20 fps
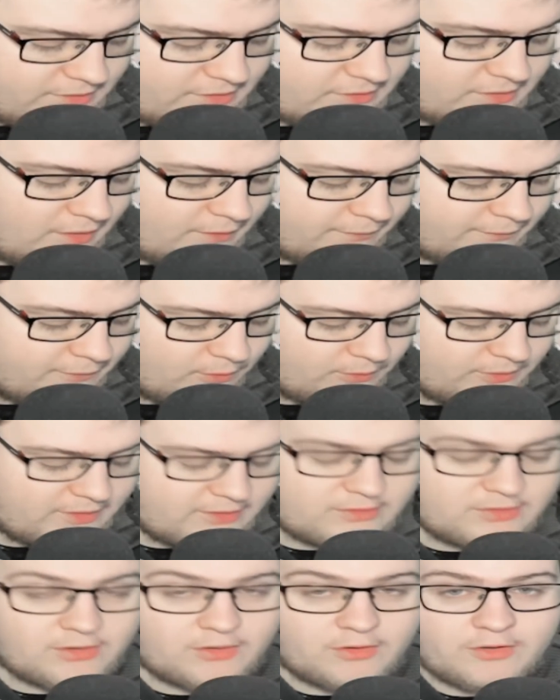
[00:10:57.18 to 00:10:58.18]
stuff you'll
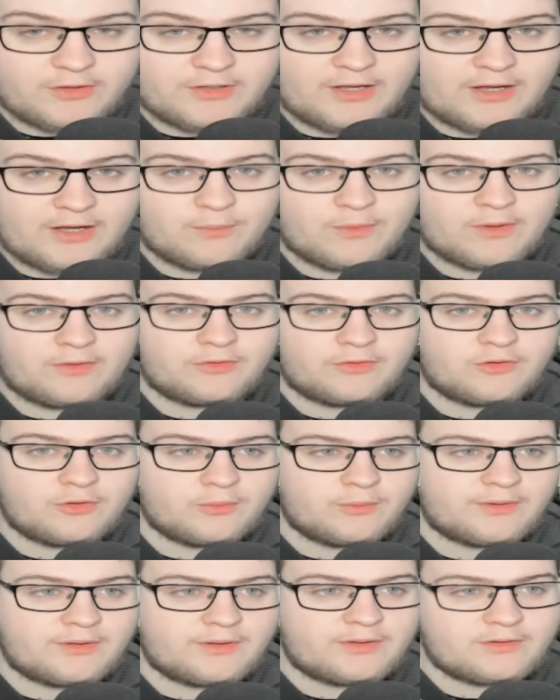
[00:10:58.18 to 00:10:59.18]
need to look at when
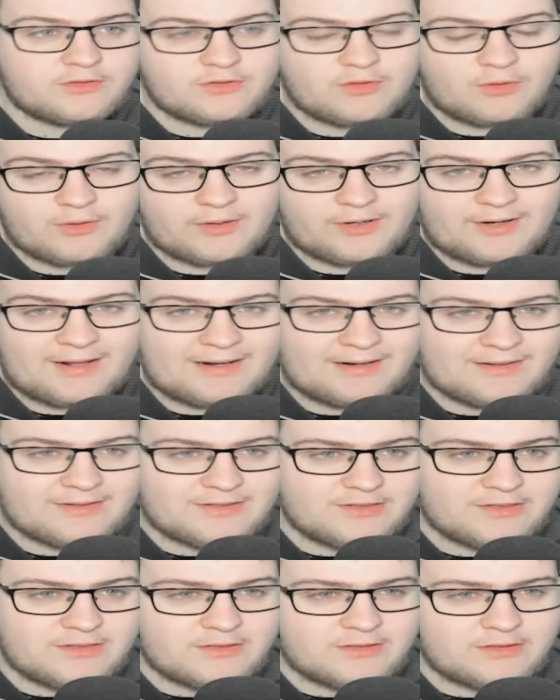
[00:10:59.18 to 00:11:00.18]
doing stock
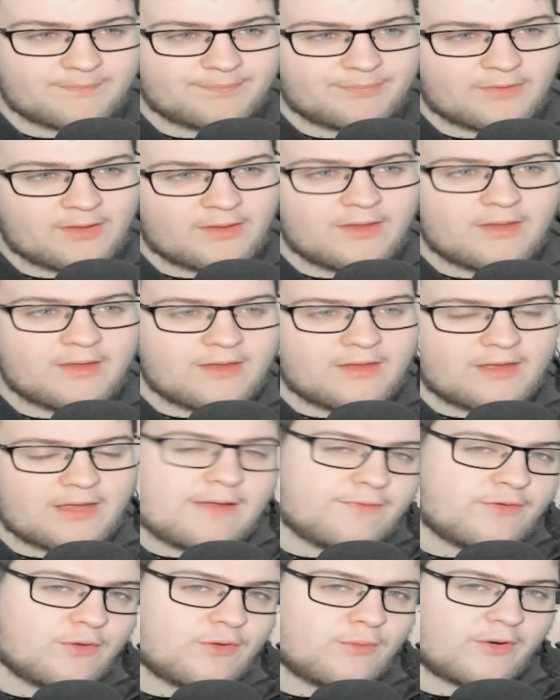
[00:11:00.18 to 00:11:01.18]
analysis.
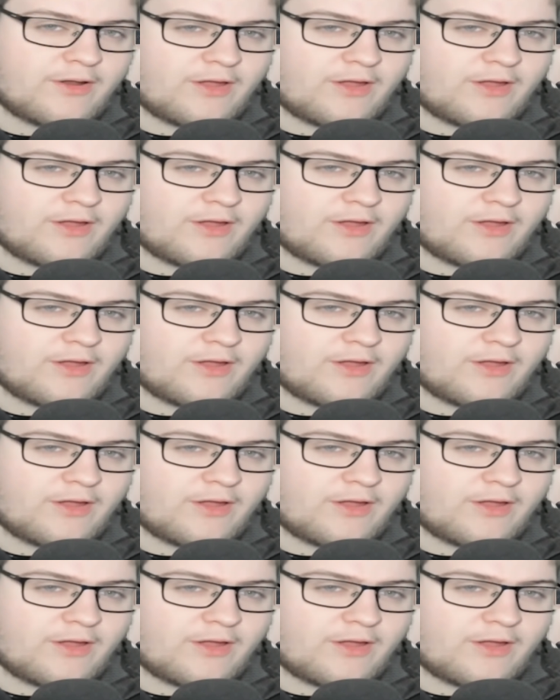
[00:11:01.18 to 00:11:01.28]
If you want